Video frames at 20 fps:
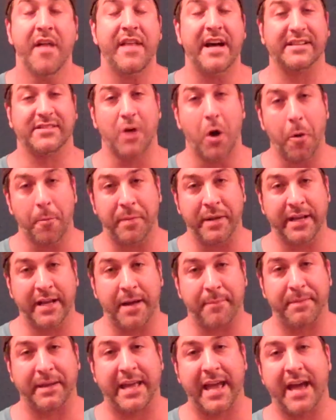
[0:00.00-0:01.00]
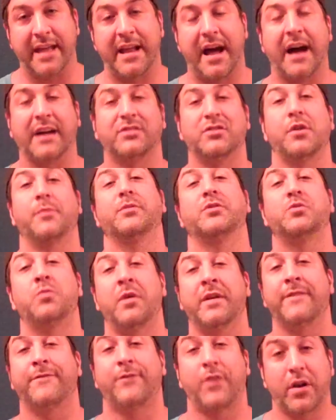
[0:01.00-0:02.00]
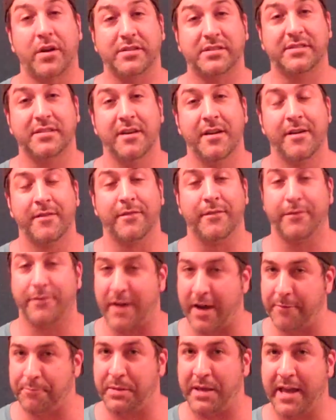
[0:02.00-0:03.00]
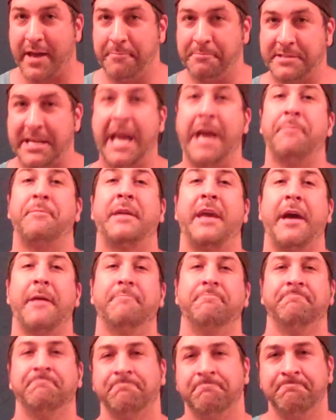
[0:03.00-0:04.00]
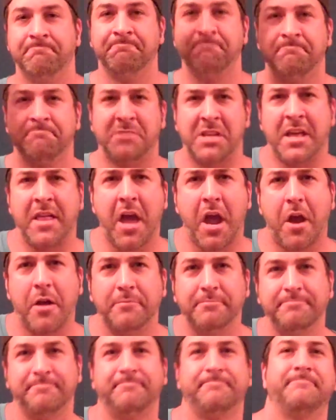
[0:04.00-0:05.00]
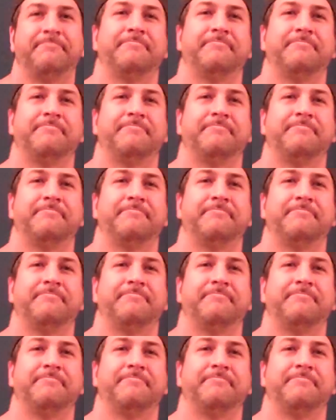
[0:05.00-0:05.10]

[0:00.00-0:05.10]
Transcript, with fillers: That's opening up again October 21st from 5 p.m. to 8 p.m. See you there!